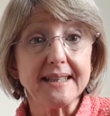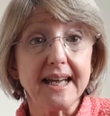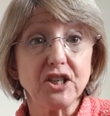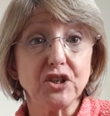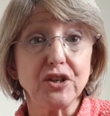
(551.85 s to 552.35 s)
their
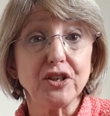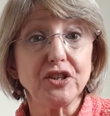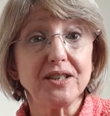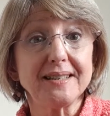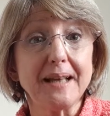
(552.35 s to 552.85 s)

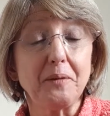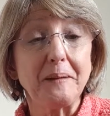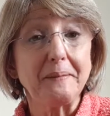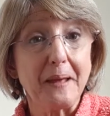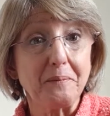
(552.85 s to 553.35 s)
churches.
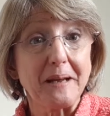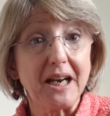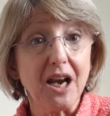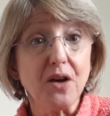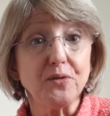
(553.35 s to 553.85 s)
They'll be
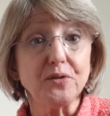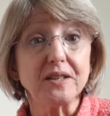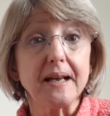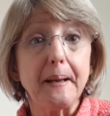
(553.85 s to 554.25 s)
closed.